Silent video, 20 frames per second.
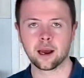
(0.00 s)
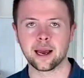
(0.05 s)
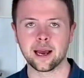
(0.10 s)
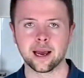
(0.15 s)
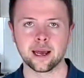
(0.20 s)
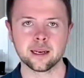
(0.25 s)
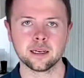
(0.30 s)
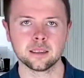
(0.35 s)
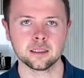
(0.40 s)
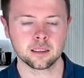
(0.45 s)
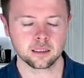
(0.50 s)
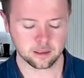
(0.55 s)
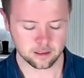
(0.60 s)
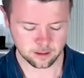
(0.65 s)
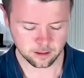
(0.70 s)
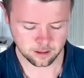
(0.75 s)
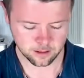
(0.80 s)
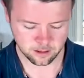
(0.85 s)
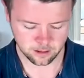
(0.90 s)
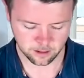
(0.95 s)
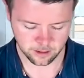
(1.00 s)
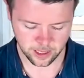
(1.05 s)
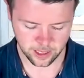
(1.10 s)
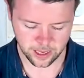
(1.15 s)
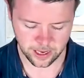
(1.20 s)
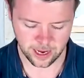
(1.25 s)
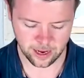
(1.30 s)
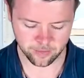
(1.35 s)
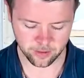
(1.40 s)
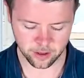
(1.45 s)
And there
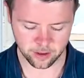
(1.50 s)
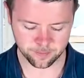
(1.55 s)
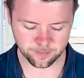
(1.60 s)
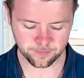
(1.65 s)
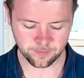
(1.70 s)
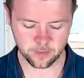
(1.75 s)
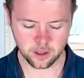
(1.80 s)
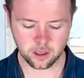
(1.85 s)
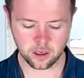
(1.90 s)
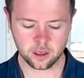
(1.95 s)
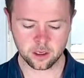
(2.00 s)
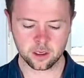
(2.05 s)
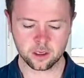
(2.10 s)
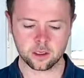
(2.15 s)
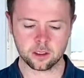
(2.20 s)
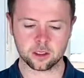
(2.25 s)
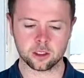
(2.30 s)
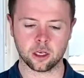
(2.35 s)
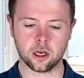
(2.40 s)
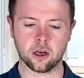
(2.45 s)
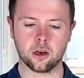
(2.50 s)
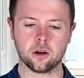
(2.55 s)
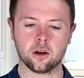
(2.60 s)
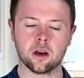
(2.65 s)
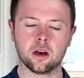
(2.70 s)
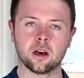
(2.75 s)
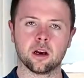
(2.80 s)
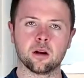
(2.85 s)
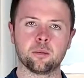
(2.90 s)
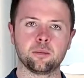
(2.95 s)
you have it.
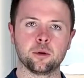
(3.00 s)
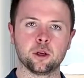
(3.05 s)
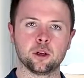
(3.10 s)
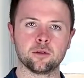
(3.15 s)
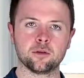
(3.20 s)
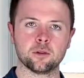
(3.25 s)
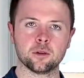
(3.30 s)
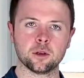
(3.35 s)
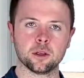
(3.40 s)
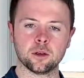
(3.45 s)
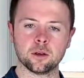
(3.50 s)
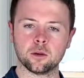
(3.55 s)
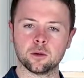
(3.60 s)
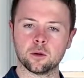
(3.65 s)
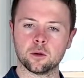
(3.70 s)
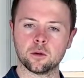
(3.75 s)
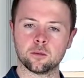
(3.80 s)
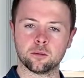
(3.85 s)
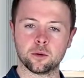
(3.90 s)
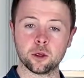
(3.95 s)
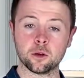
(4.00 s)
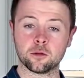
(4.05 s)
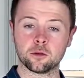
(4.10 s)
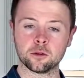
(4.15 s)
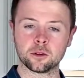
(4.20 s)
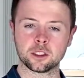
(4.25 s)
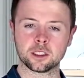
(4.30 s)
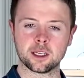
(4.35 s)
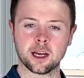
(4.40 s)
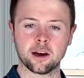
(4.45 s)
So beautiful
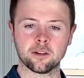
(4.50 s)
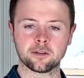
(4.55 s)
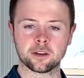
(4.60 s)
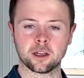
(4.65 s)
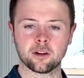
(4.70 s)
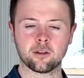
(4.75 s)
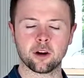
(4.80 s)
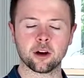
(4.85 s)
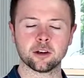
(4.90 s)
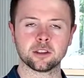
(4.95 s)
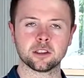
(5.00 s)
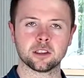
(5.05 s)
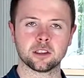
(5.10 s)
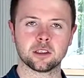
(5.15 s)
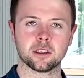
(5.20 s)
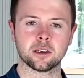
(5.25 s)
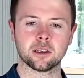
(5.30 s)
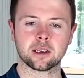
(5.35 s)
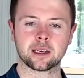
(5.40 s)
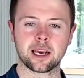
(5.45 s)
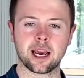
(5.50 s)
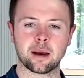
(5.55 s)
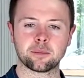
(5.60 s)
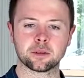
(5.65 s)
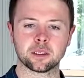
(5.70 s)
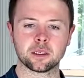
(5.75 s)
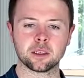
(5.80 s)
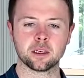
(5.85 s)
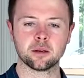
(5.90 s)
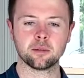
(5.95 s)
stuffed and roasted
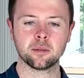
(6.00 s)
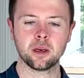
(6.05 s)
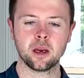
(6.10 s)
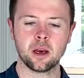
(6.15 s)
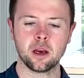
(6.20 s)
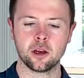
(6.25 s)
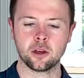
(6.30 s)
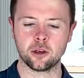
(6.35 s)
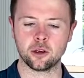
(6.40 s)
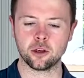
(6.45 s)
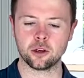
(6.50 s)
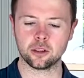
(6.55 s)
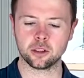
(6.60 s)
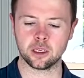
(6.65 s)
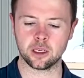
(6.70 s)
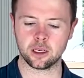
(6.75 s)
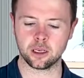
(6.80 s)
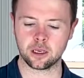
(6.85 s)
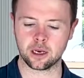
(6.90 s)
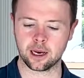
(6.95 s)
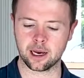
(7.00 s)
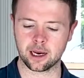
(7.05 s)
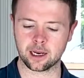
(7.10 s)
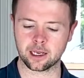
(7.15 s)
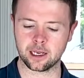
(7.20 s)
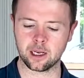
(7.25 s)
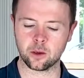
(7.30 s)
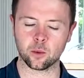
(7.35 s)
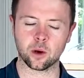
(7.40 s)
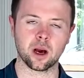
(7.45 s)
capsicum using
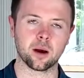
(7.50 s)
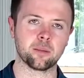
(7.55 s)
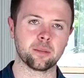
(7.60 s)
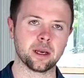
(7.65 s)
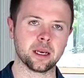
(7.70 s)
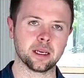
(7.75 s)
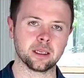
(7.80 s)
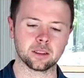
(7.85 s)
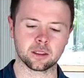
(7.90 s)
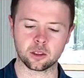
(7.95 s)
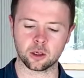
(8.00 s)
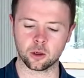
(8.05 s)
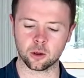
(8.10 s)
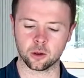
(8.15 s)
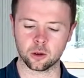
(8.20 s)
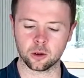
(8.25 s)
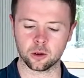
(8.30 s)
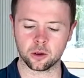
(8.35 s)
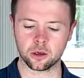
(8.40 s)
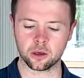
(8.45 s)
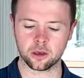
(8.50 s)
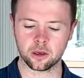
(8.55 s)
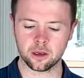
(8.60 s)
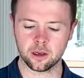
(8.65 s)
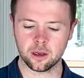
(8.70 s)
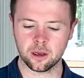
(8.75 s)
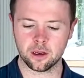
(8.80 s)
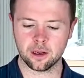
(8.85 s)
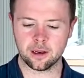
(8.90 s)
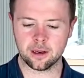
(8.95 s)
quinoa, beans, corn,
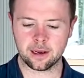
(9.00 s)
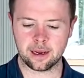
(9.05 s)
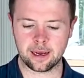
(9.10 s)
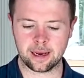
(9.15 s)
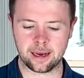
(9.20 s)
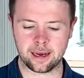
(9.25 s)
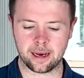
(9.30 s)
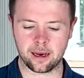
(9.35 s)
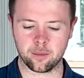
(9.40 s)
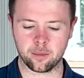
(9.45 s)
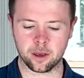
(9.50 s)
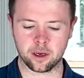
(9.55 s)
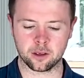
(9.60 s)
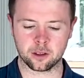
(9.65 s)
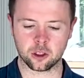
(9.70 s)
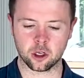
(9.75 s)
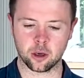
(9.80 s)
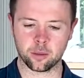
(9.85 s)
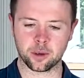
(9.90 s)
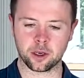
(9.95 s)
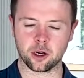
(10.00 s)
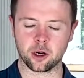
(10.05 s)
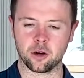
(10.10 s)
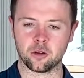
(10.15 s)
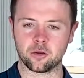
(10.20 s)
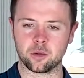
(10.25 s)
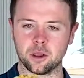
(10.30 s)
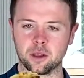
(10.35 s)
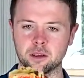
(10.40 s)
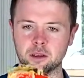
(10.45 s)
and topping it
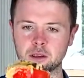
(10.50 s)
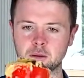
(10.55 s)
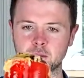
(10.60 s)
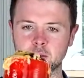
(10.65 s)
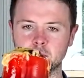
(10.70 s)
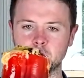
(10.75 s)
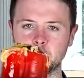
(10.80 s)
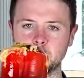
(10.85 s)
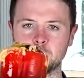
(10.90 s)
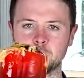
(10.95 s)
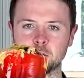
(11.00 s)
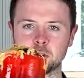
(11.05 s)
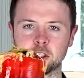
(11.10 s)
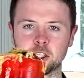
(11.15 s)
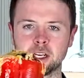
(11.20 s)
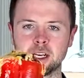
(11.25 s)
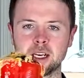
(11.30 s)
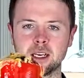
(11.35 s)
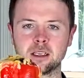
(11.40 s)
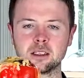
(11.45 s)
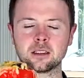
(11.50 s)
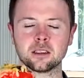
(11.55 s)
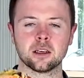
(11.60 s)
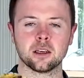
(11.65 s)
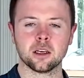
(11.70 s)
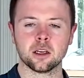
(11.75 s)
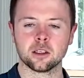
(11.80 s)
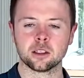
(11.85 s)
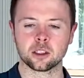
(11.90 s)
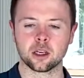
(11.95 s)
off with some beautiful cheese.
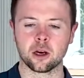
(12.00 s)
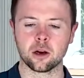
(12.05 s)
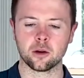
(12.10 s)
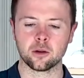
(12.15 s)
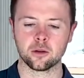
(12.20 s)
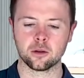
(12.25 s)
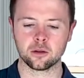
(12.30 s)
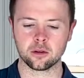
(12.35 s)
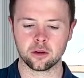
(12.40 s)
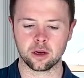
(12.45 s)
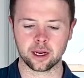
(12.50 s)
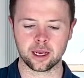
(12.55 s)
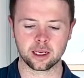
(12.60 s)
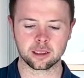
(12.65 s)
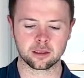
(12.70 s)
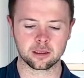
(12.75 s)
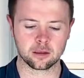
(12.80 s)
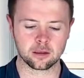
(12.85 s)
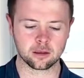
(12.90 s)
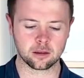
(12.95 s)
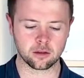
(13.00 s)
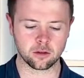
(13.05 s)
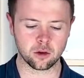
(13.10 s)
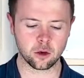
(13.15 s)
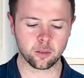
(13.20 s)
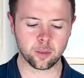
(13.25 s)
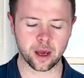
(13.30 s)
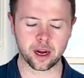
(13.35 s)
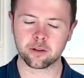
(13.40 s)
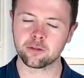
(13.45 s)
So I guess the
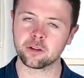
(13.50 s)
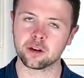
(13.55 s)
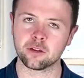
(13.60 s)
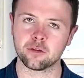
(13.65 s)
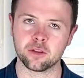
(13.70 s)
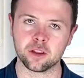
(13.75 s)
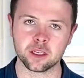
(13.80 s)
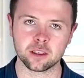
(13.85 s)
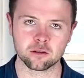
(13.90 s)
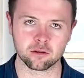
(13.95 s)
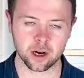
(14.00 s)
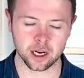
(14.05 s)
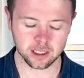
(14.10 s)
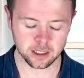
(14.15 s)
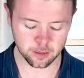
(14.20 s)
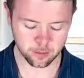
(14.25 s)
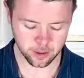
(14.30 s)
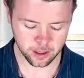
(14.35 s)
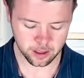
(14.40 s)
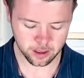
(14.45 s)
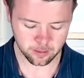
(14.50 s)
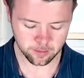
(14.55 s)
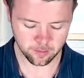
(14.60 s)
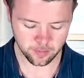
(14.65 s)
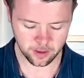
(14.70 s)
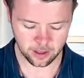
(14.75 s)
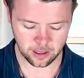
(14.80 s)
real benefit of this recipe,